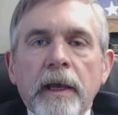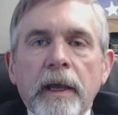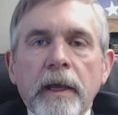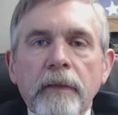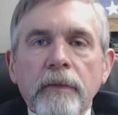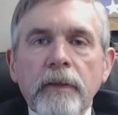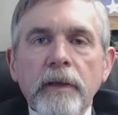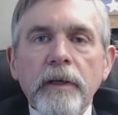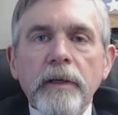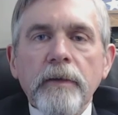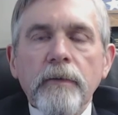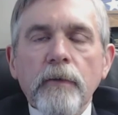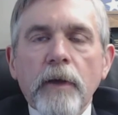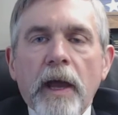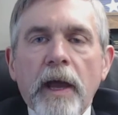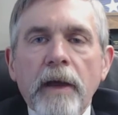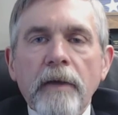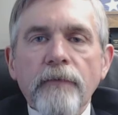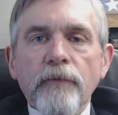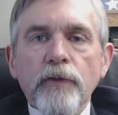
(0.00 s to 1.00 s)
And then
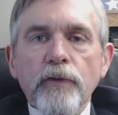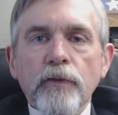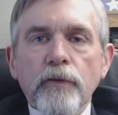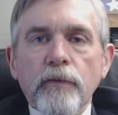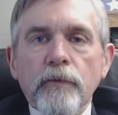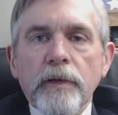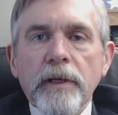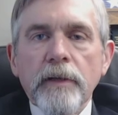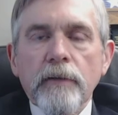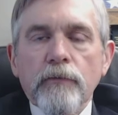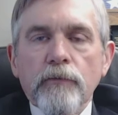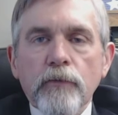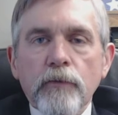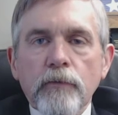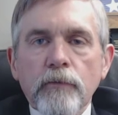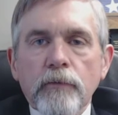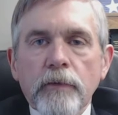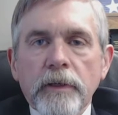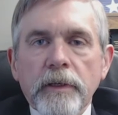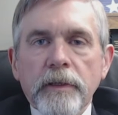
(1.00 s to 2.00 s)
after you get
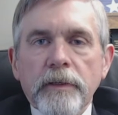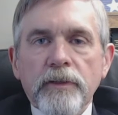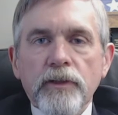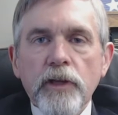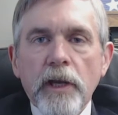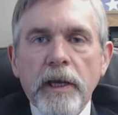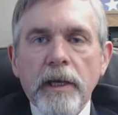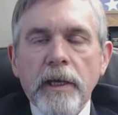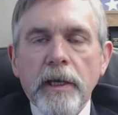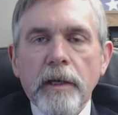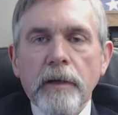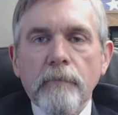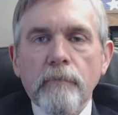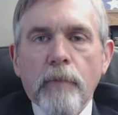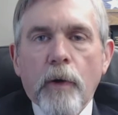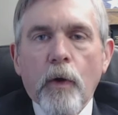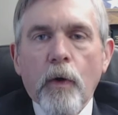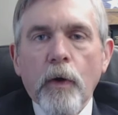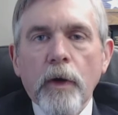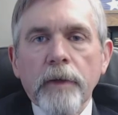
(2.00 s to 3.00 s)
through the check-in
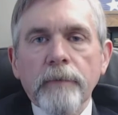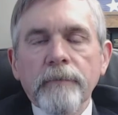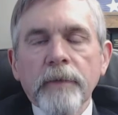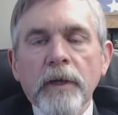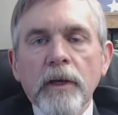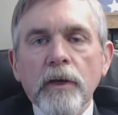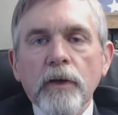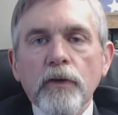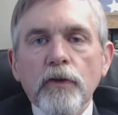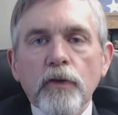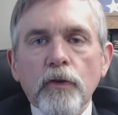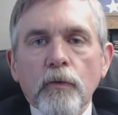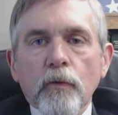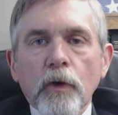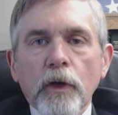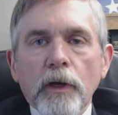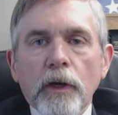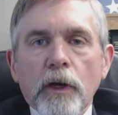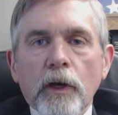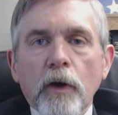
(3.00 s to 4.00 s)
point, you'll
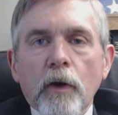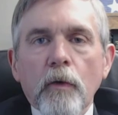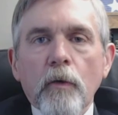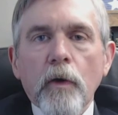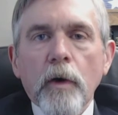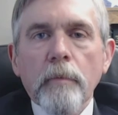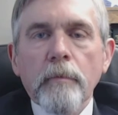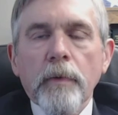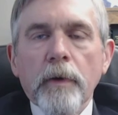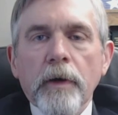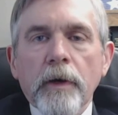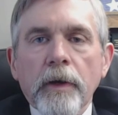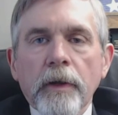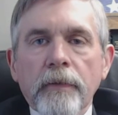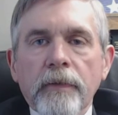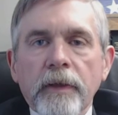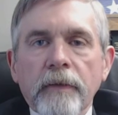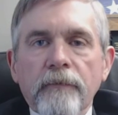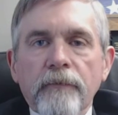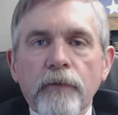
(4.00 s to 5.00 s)
want to go up
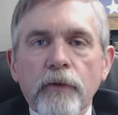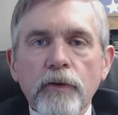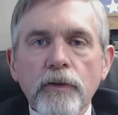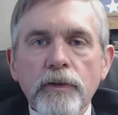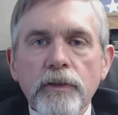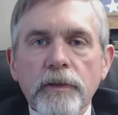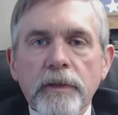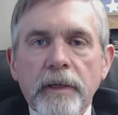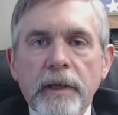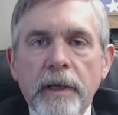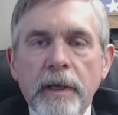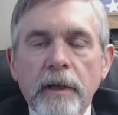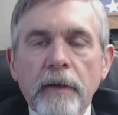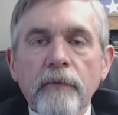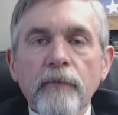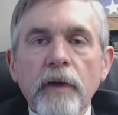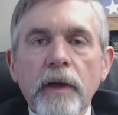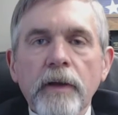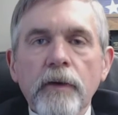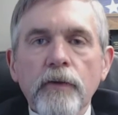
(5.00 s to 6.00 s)
the first
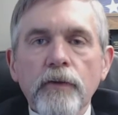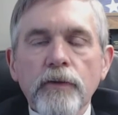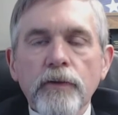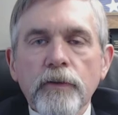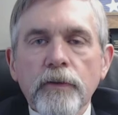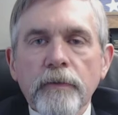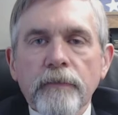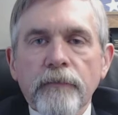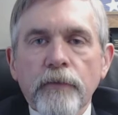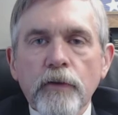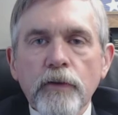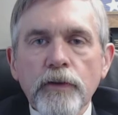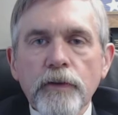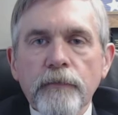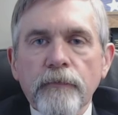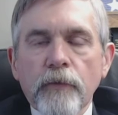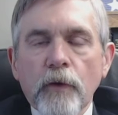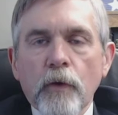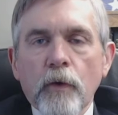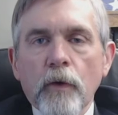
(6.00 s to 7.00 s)
elevator to the
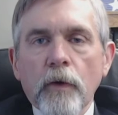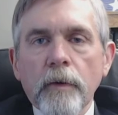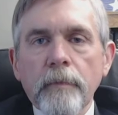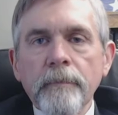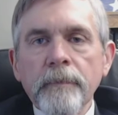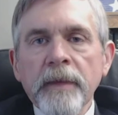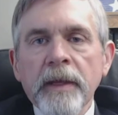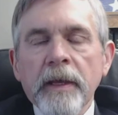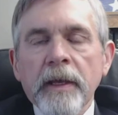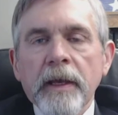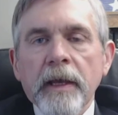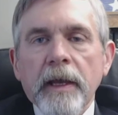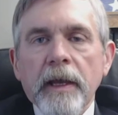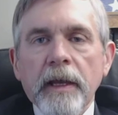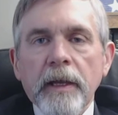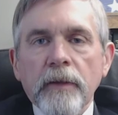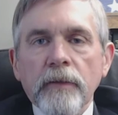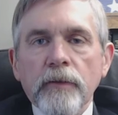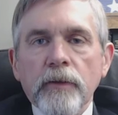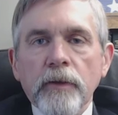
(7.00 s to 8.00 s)
first floor,
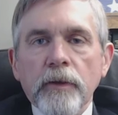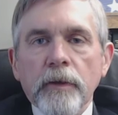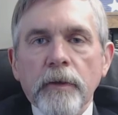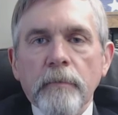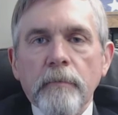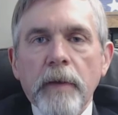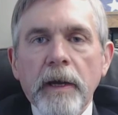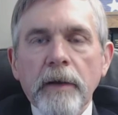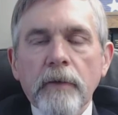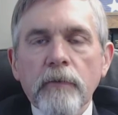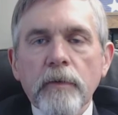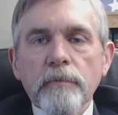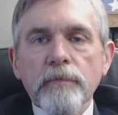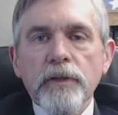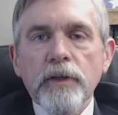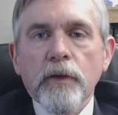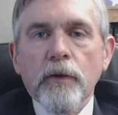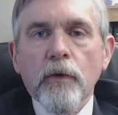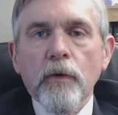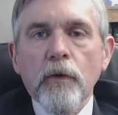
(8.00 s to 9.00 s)
and the
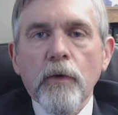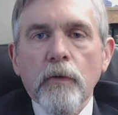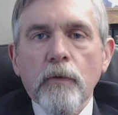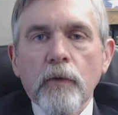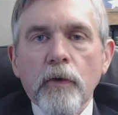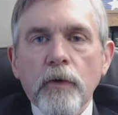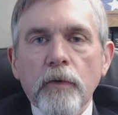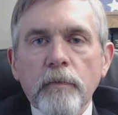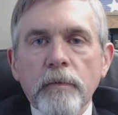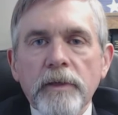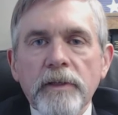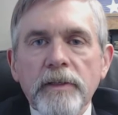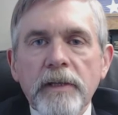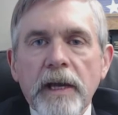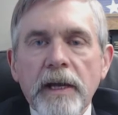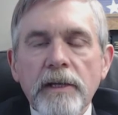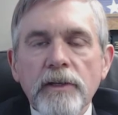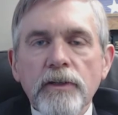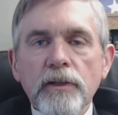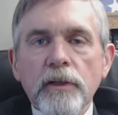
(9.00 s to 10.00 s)
bankruptcy courtroom is
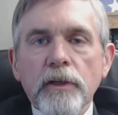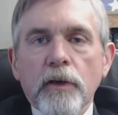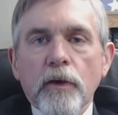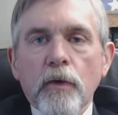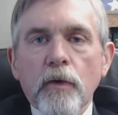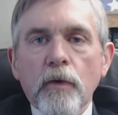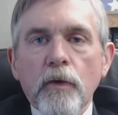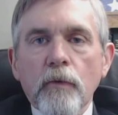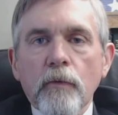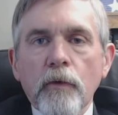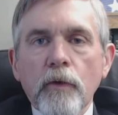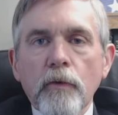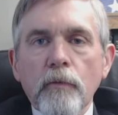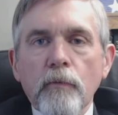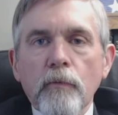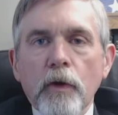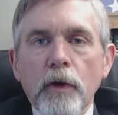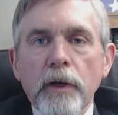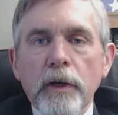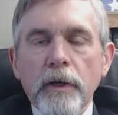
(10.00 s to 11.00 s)
actually
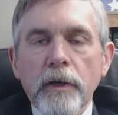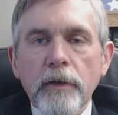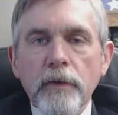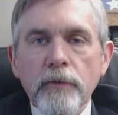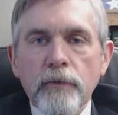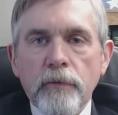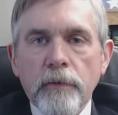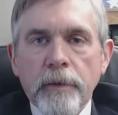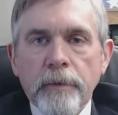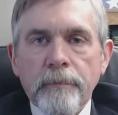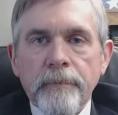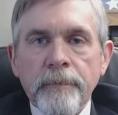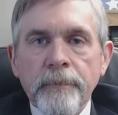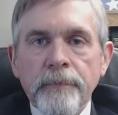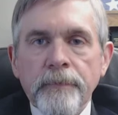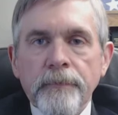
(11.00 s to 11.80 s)
courtroom 100.